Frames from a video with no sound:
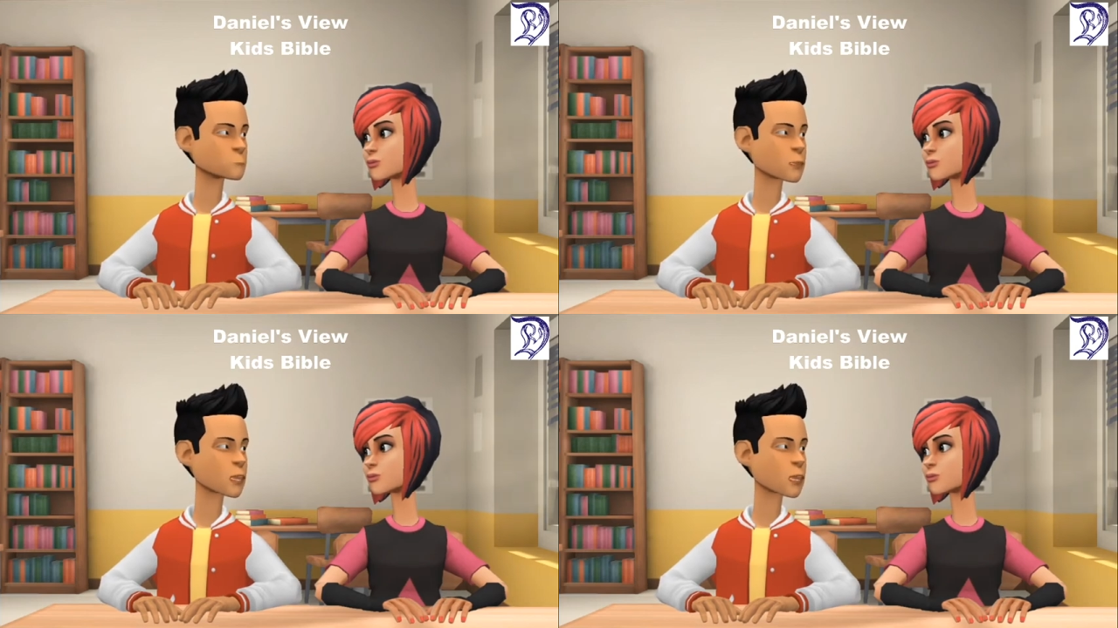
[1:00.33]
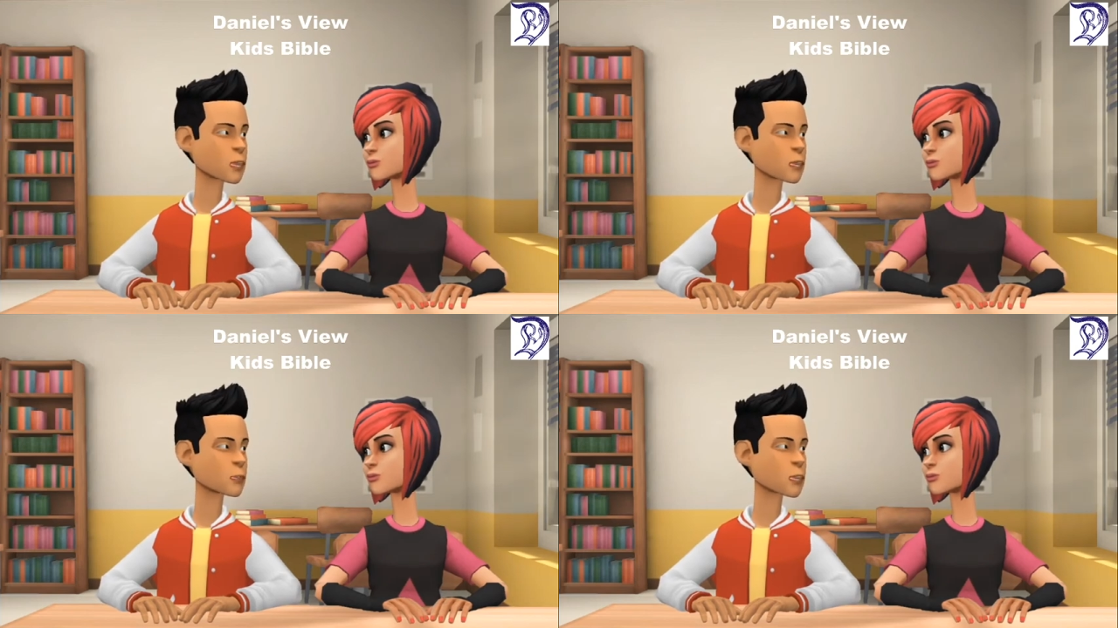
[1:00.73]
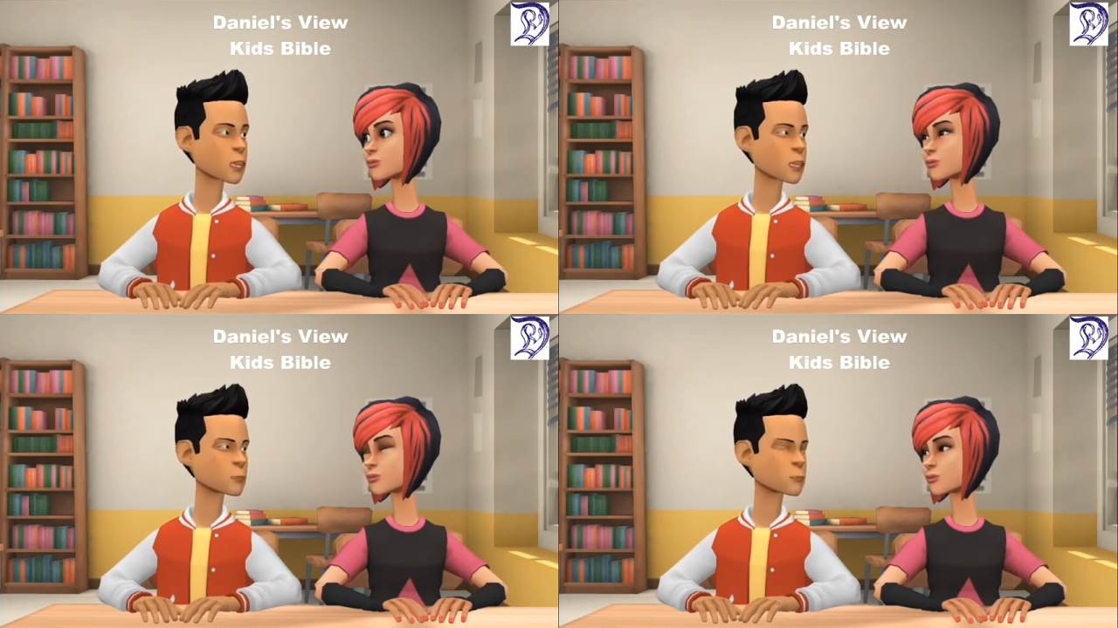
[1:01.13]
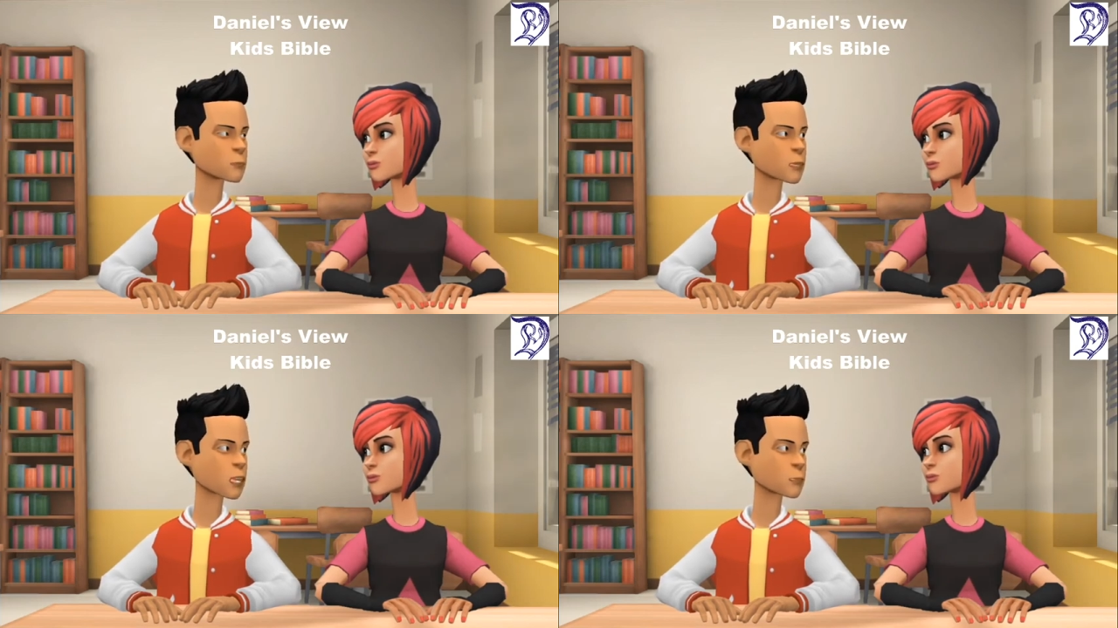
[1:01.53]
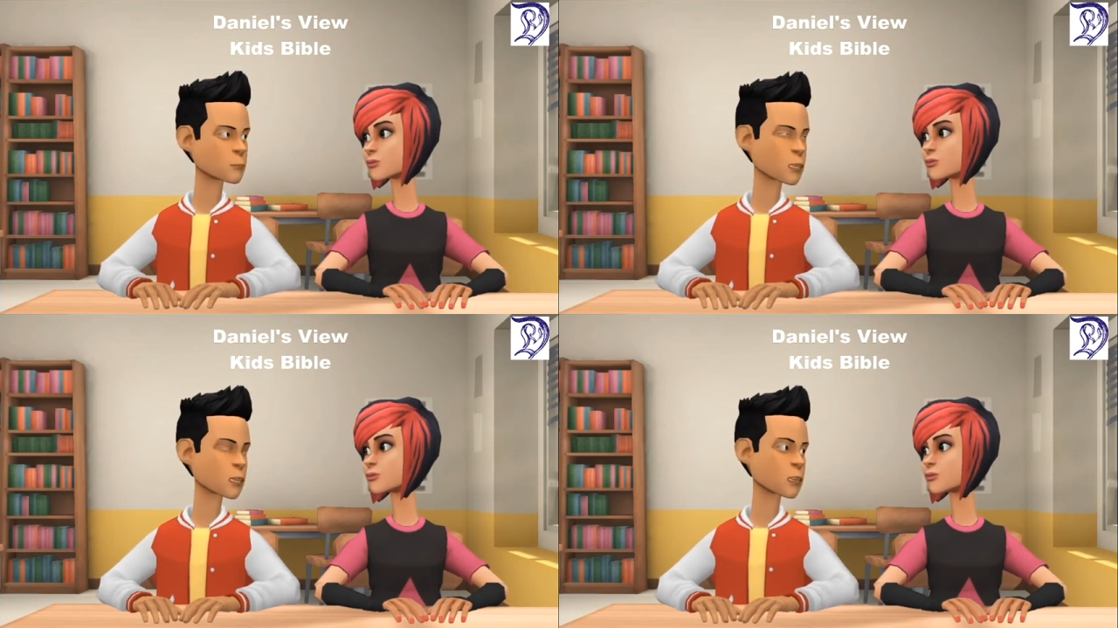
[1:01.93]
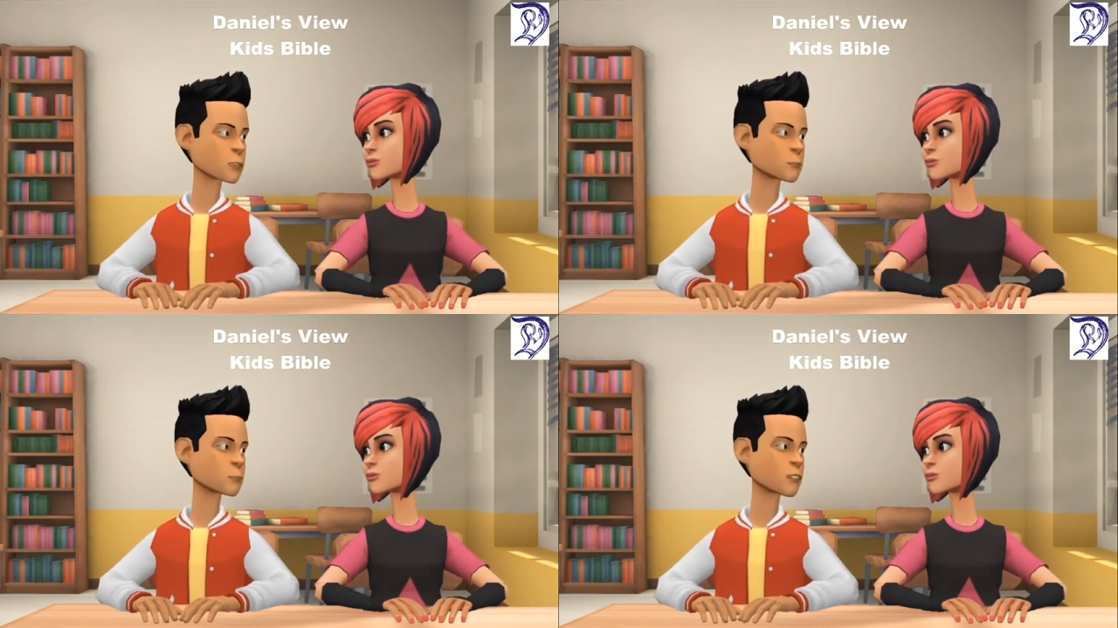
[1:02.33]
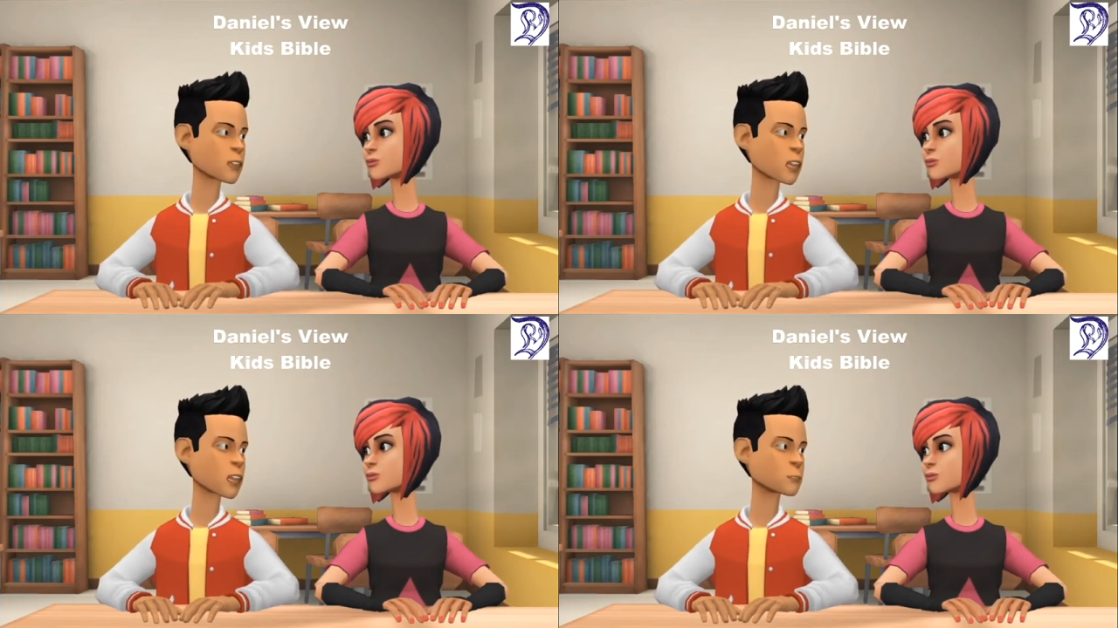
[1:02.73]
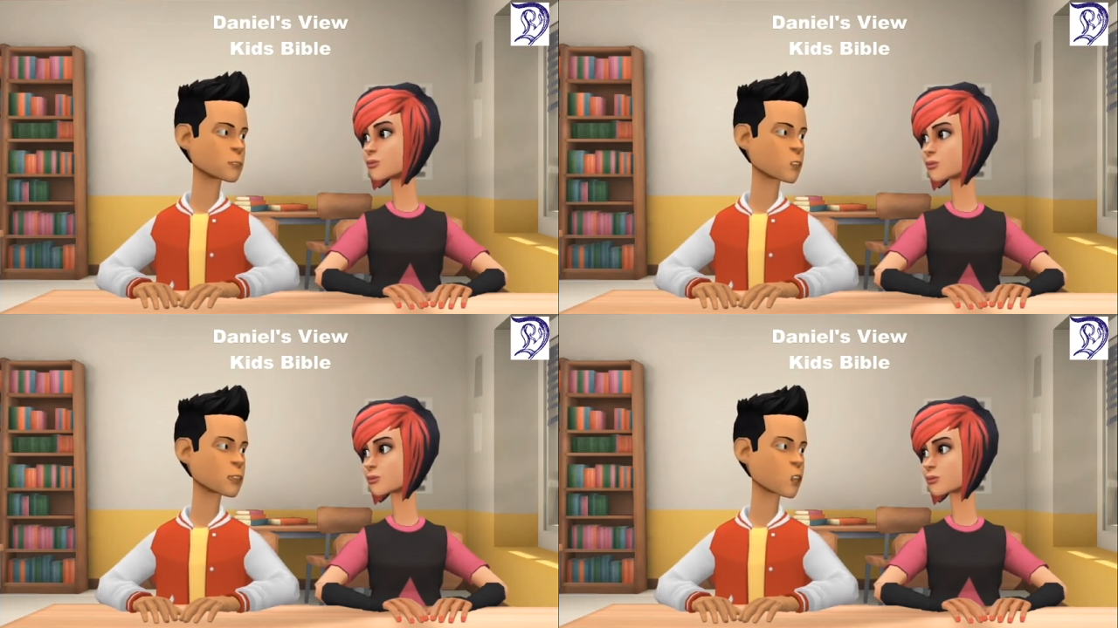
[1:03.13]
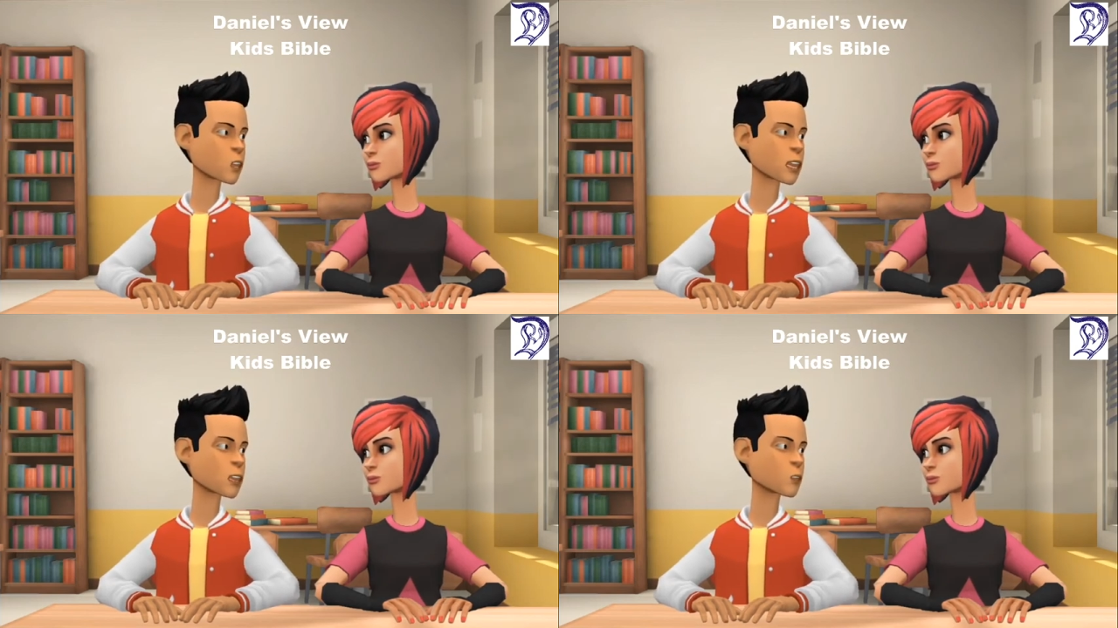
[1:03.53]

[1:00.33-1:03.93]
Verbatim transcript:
Speaker 1: But Jesus said, Touch my hands and my feet so that you will